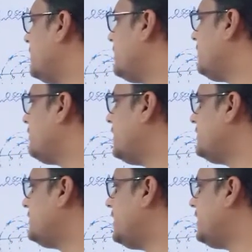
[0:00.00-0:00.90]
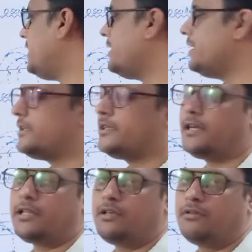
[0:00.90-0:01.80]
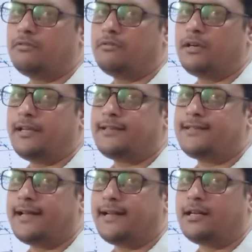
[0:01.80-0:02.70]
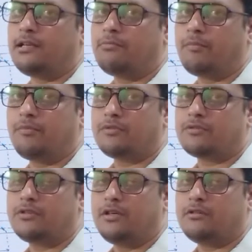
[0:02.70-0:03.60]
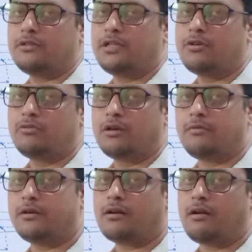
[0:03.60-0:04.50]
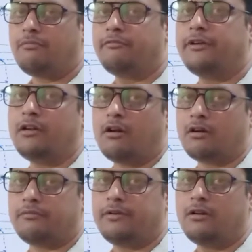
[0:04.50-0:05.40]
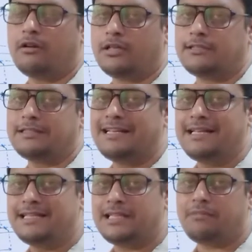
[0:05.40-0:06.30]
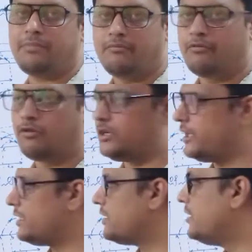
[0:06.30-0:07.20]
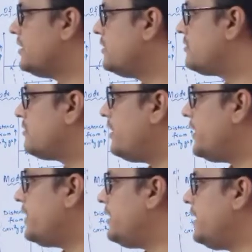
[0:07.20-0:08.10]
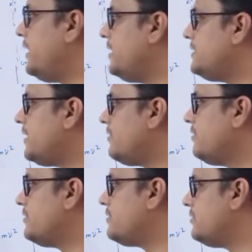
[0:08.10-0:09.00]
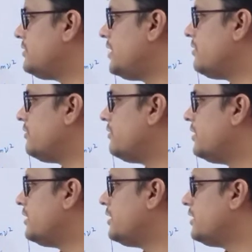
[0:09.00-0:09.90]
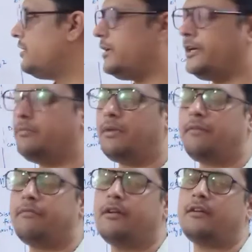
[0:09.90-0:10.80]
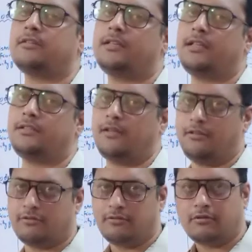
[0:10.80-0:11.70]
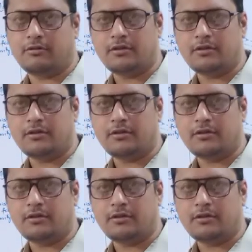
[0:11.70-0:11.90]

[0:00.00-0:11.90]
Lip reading: you can see that U is directly proportional to the root over of V naught. V naught is the DC beam voltage. So at T is equals to 0, let my velocity is also